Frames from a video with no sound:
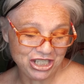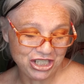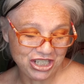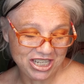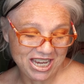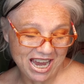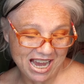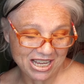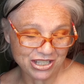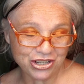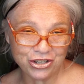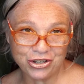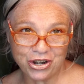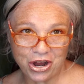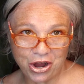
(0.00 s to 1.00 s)
She has
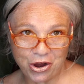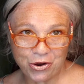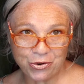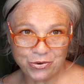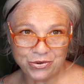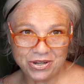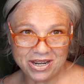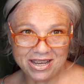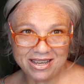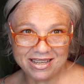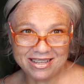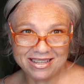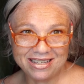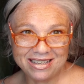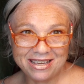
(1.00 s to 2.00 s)
her own
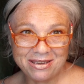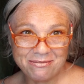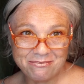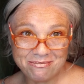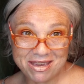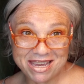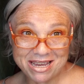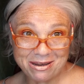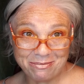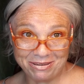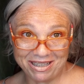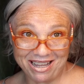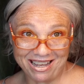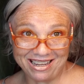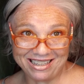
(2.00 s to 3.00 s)
makeup
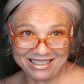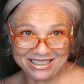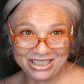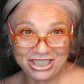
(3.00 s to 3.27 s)
line.